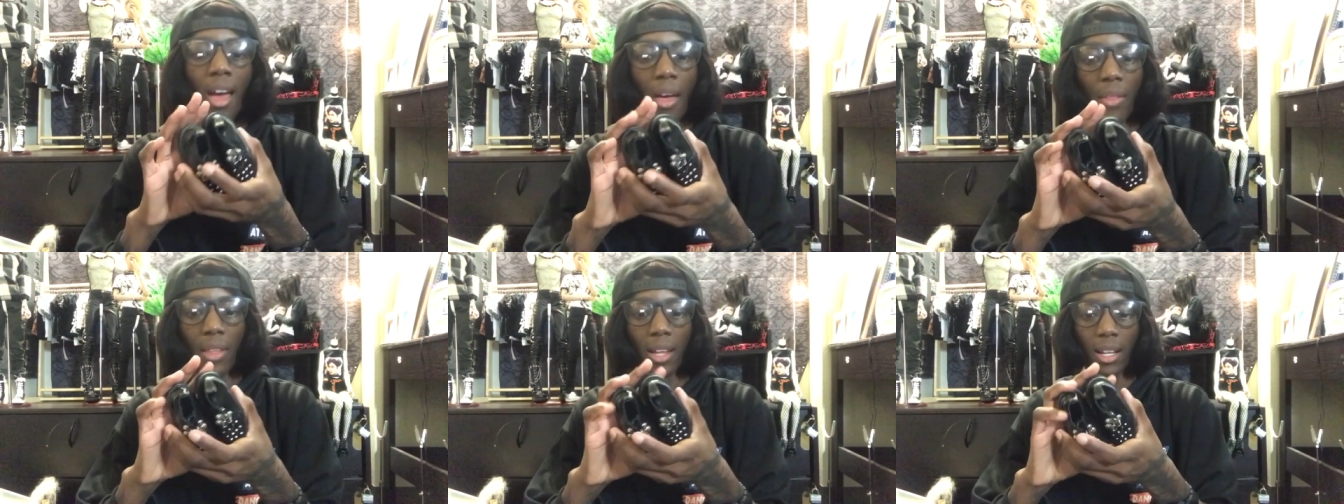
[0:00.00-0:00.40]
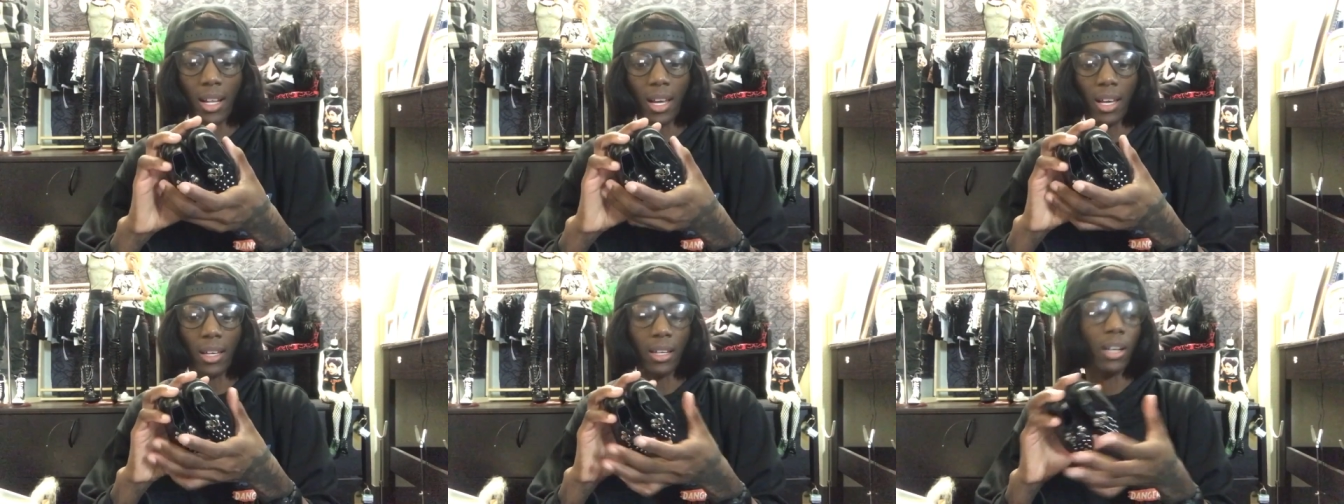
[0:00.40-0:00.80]
And then
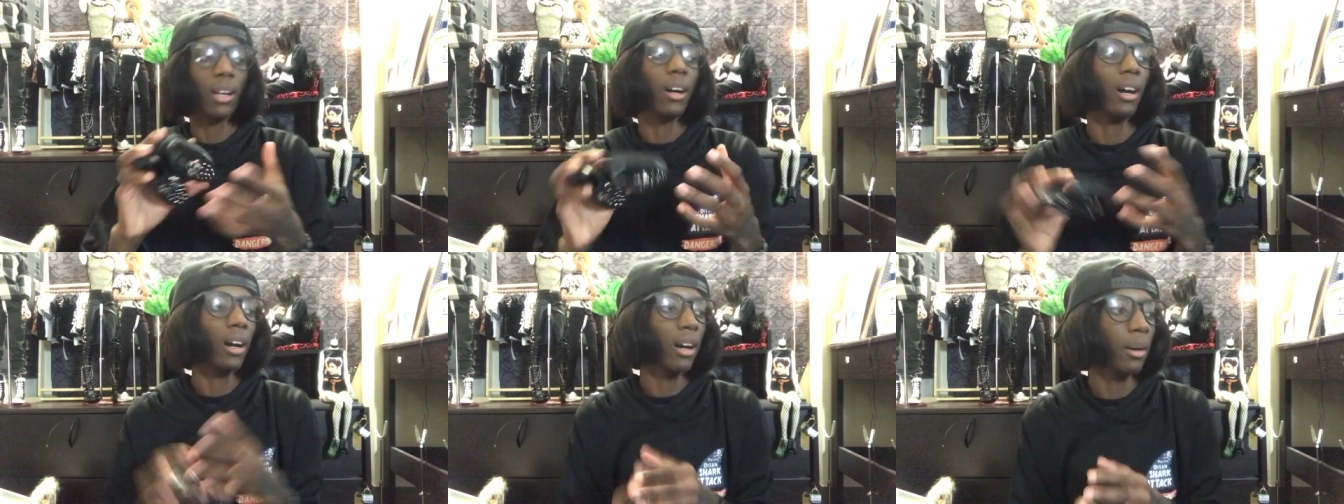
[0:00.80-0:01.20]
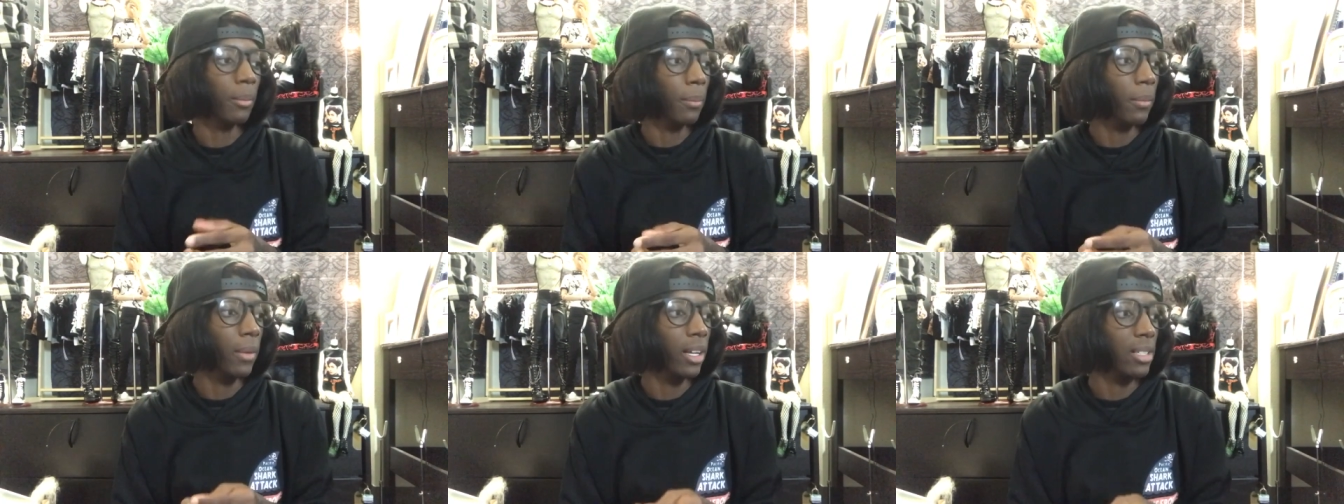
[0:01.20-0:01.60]
like
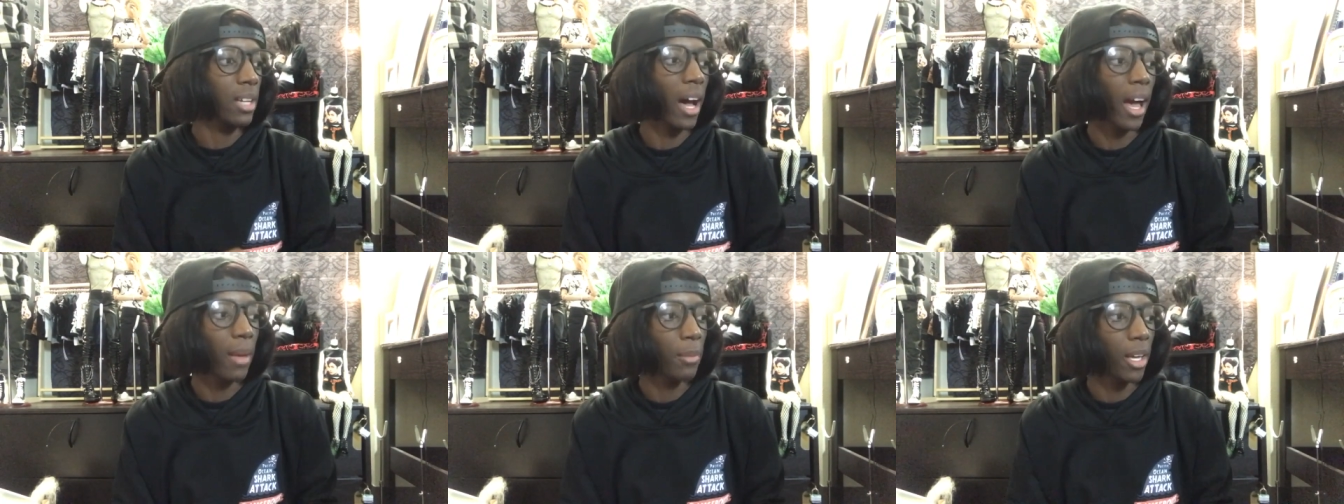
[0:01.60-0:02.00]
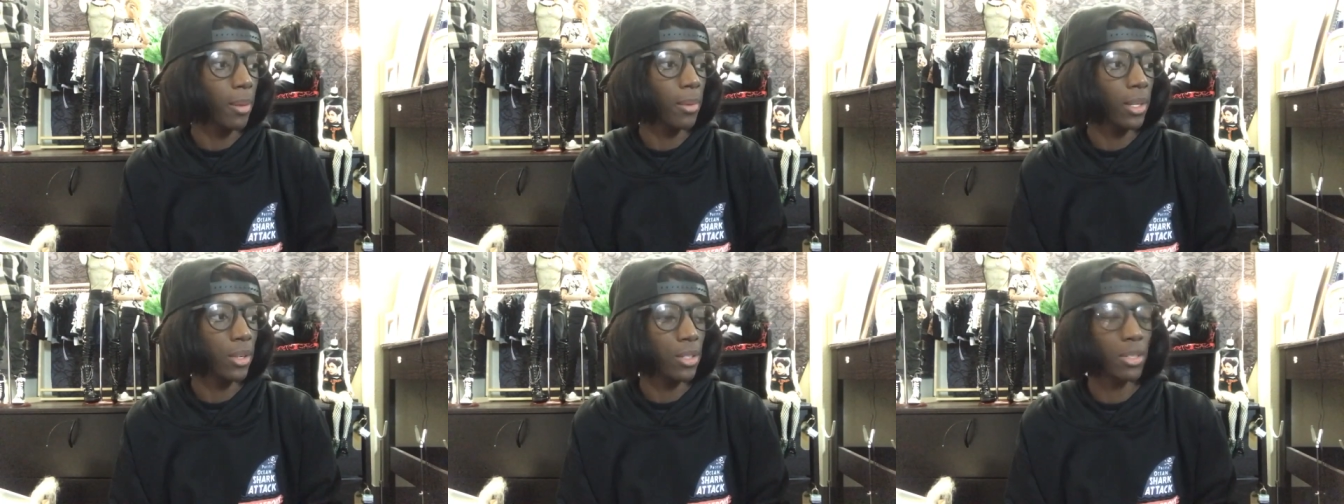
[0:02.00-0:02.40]
um, a tie
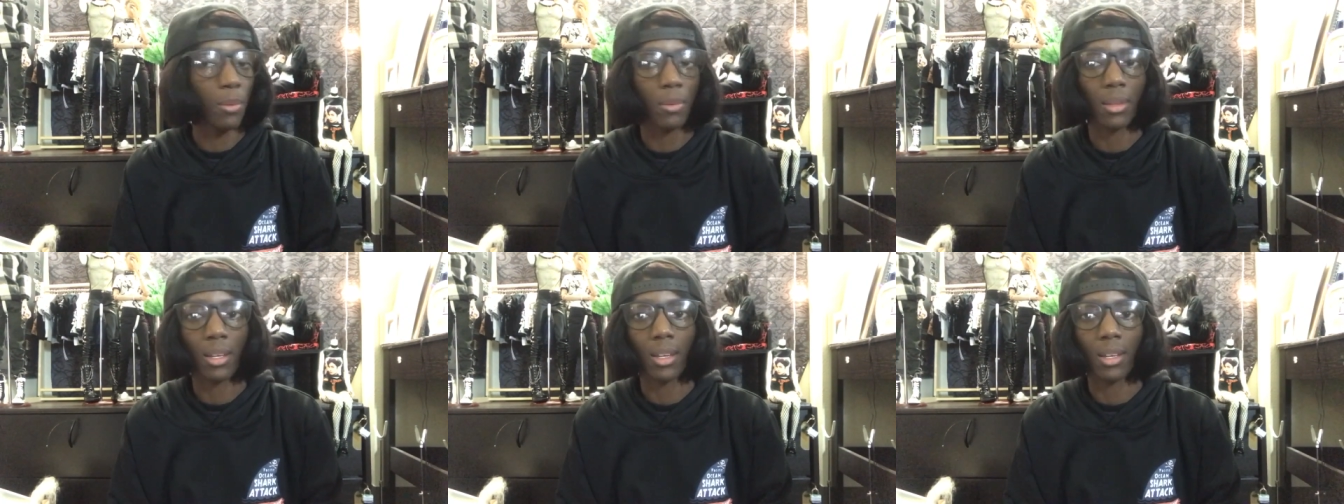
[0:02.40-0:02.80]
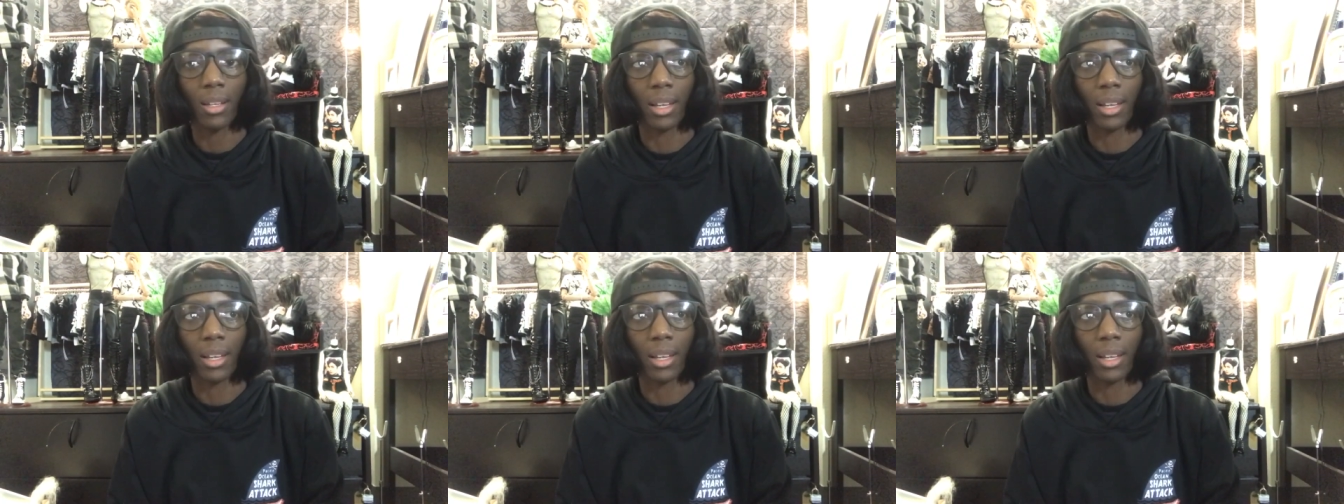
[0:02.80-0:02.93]
maybe or something,